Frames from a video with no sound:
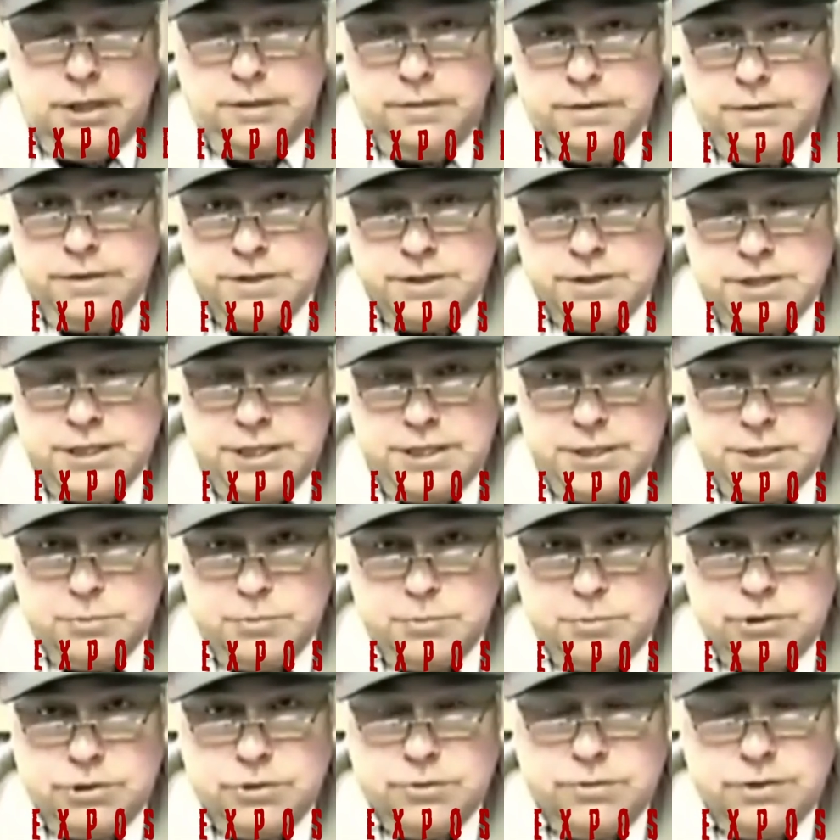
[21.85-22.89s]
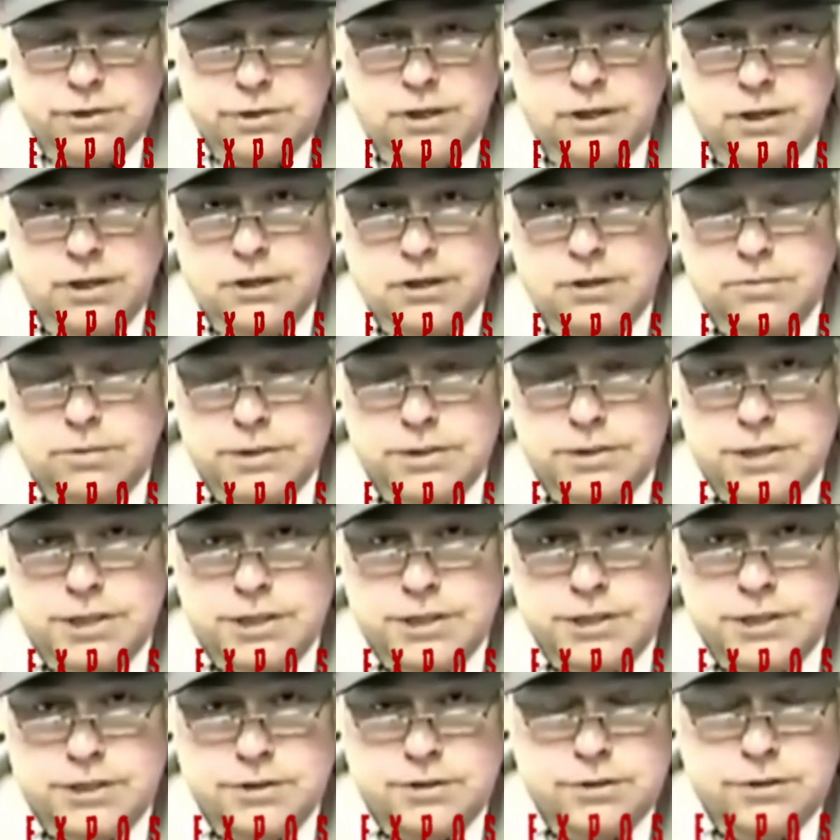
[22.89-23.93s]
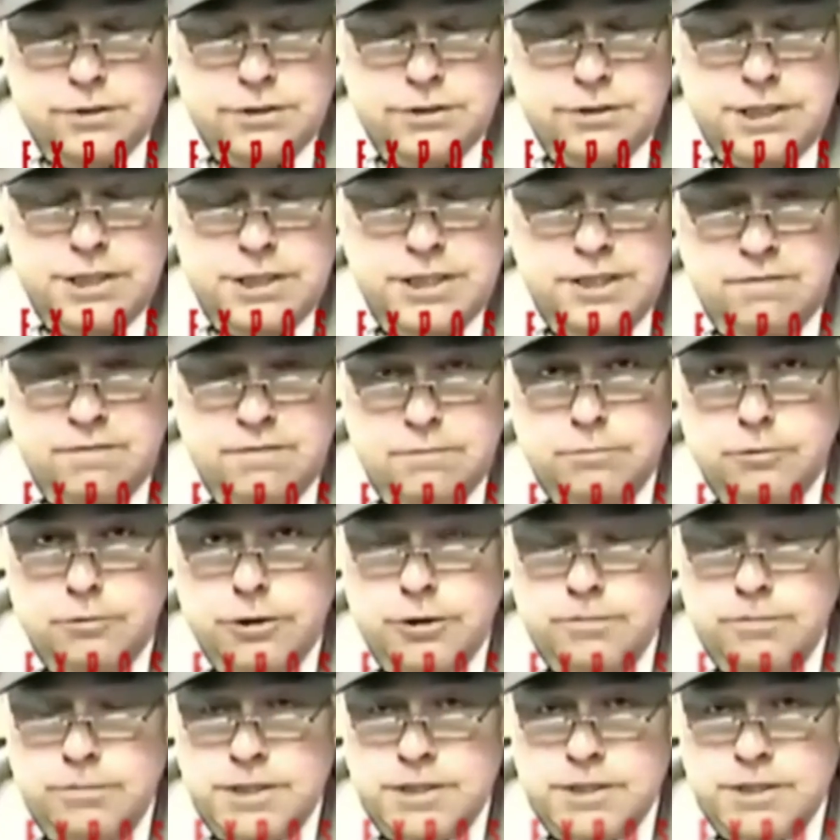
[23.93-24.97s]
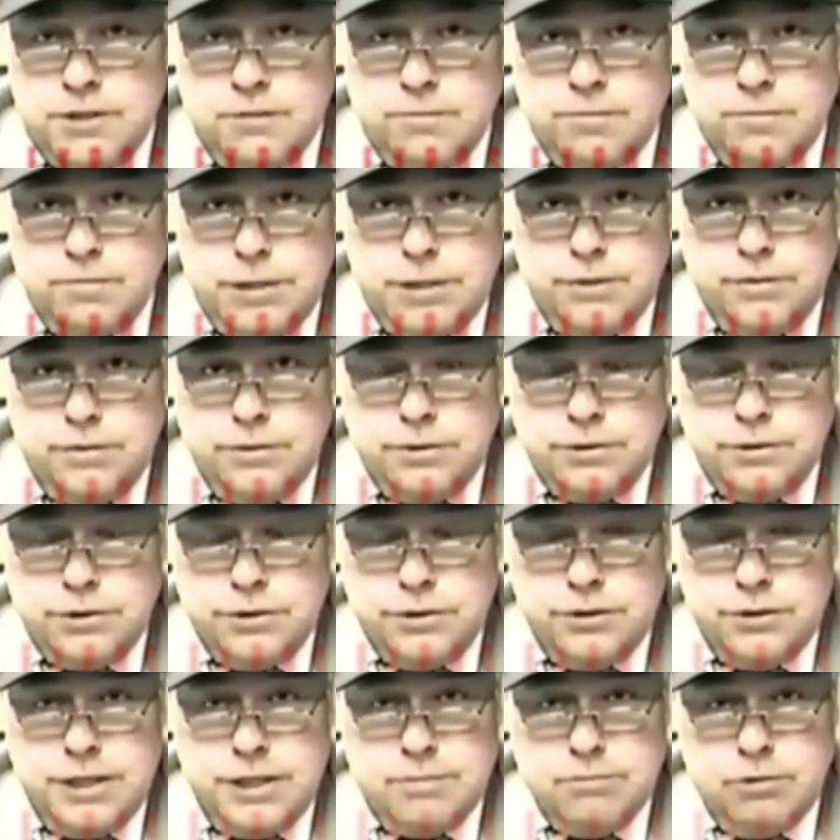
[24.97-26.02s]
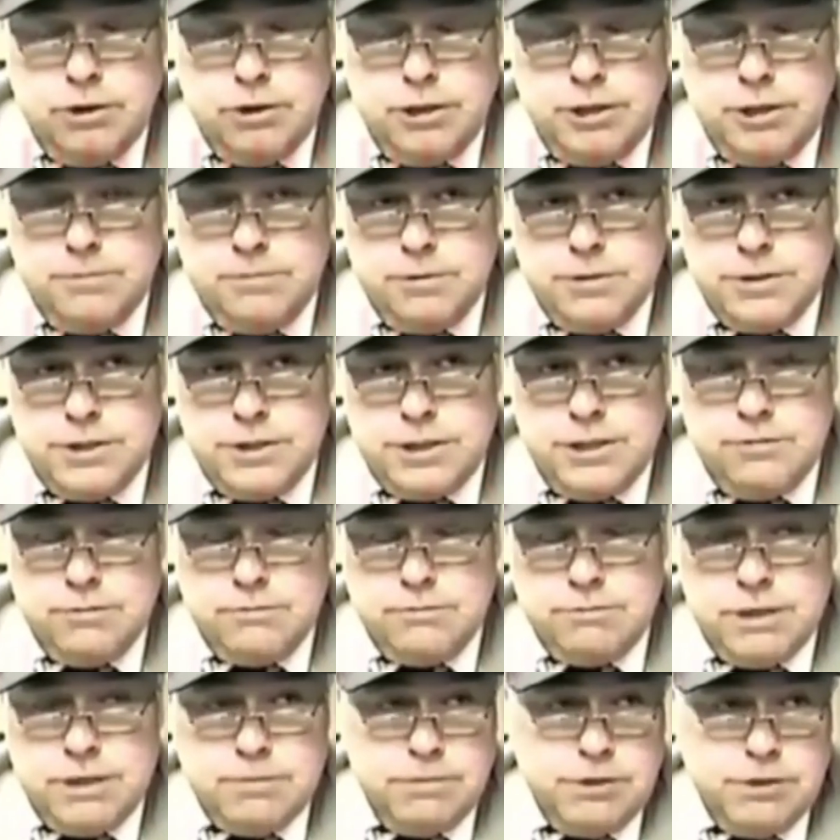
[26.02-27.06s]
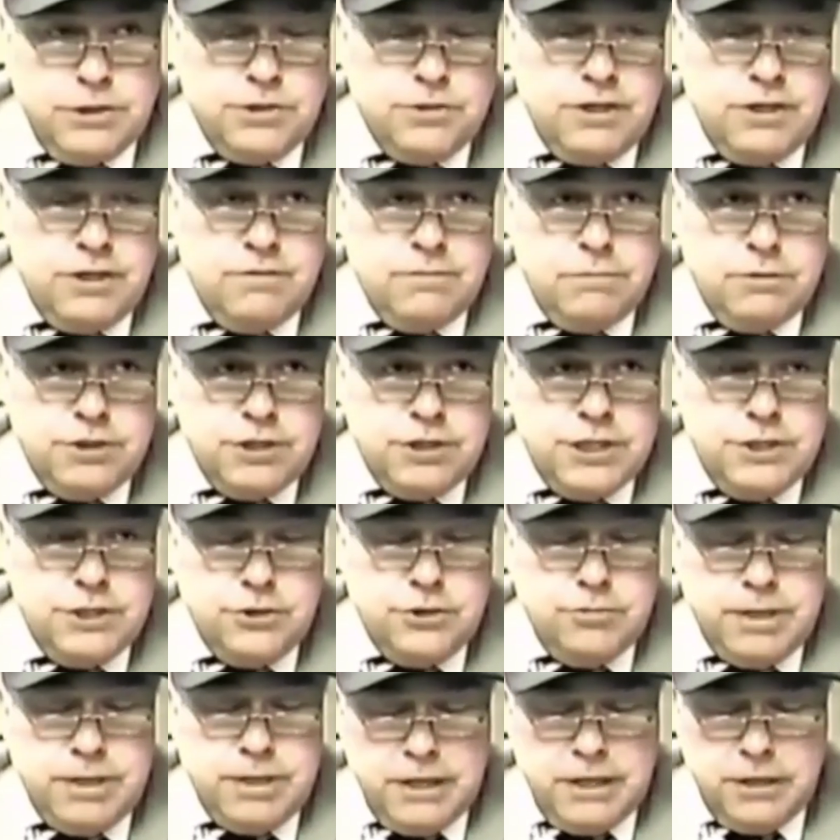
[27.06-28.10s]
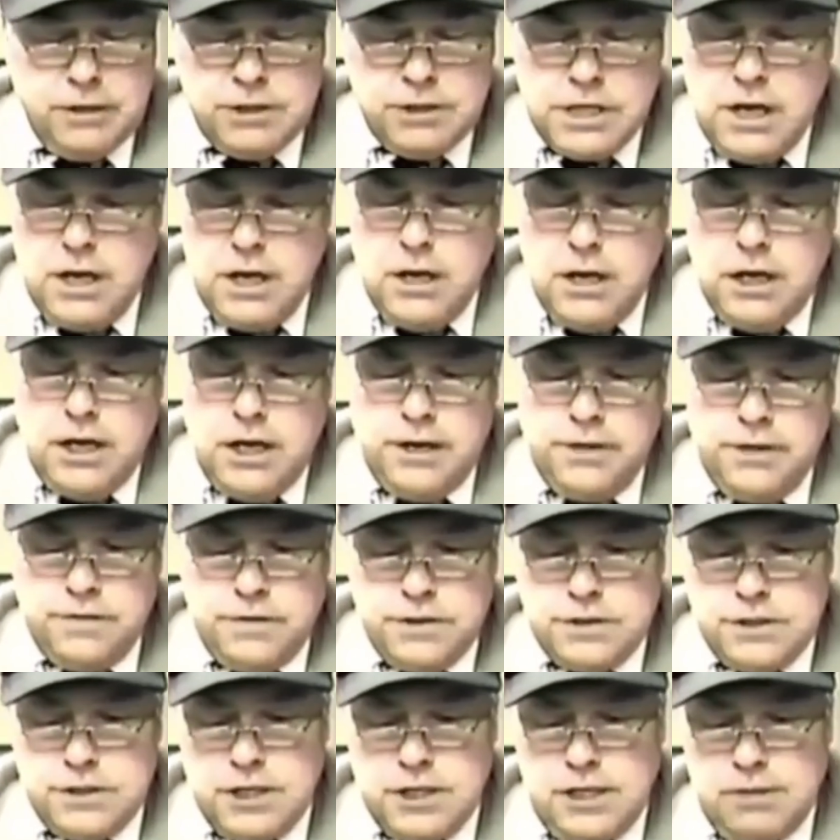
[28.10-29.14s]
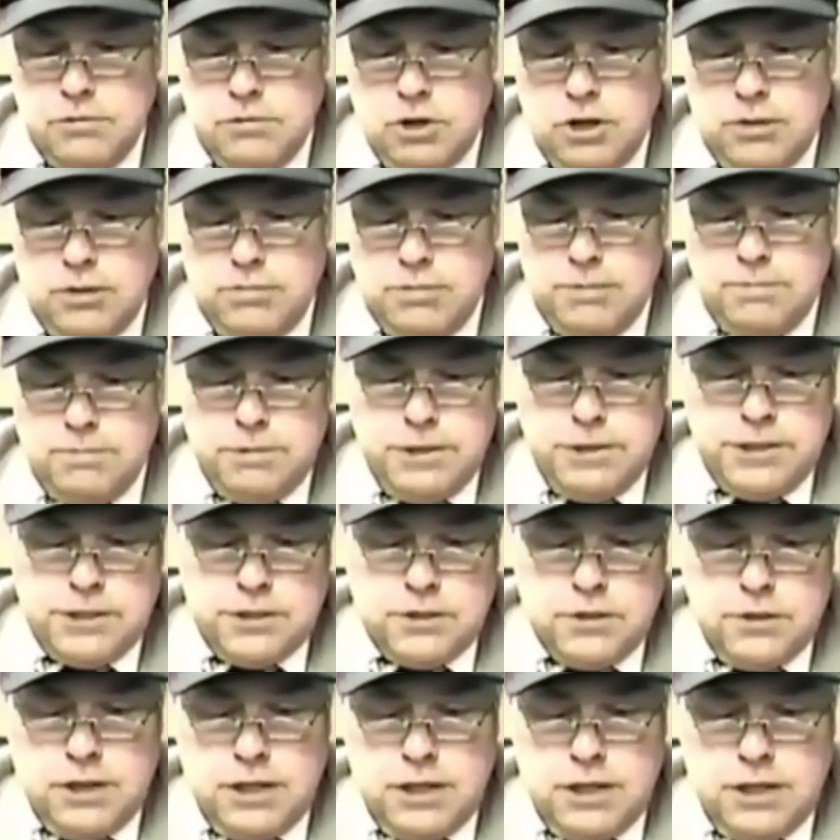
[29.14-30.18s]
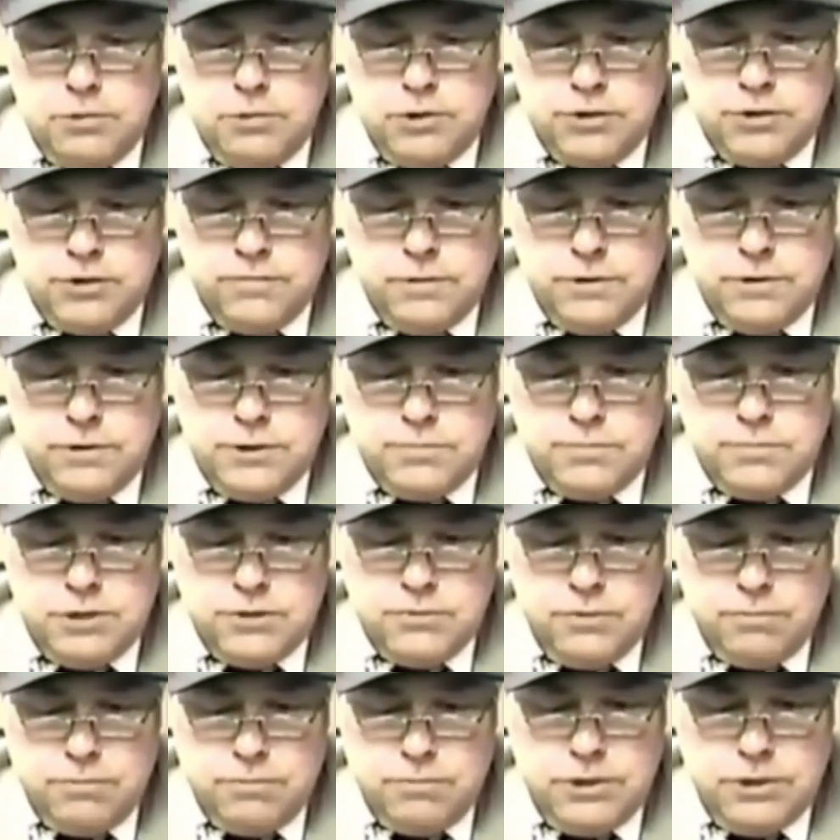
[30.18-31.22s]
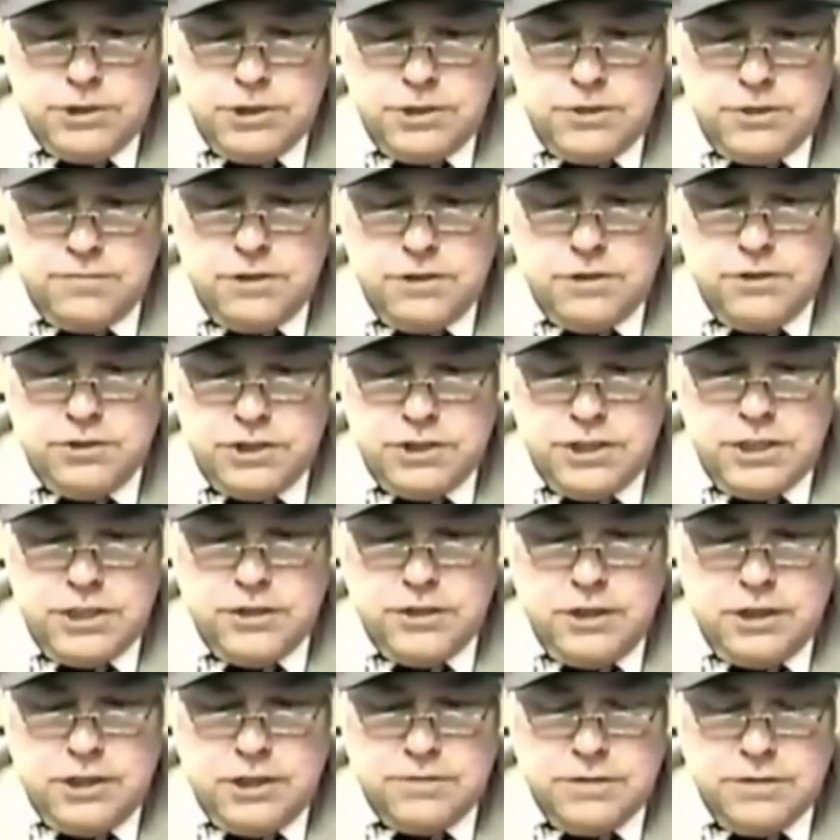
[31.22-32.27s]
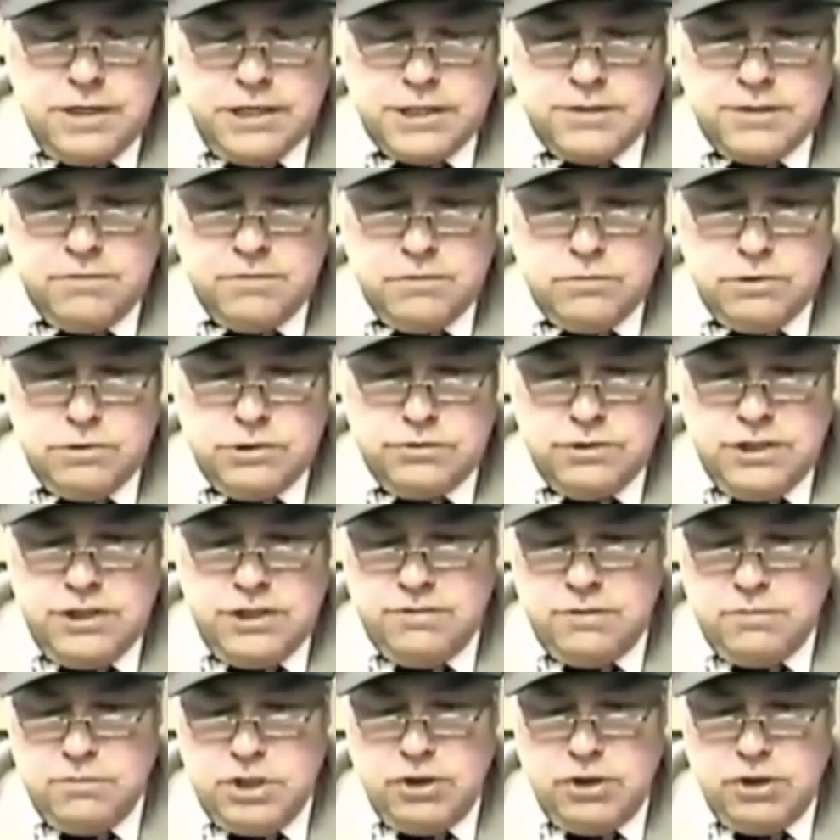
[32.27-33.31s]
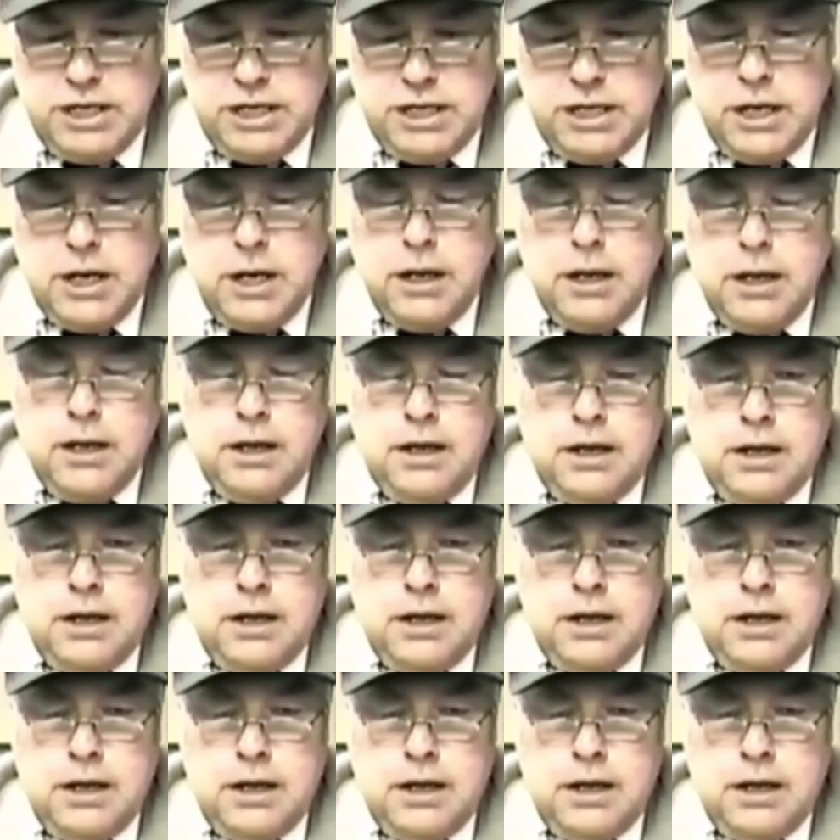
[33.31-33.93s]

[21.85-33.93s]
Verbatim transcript: In this state, it's pursuant to Article 1, Section 13. I've appointed myself my own attorney, and I'm ready to proceed with my administrative and procedural matters. And at this time, Your Honor, may it please the court, I motion for dismissal with prejudice, fair state of cause of action for which relief can be granted.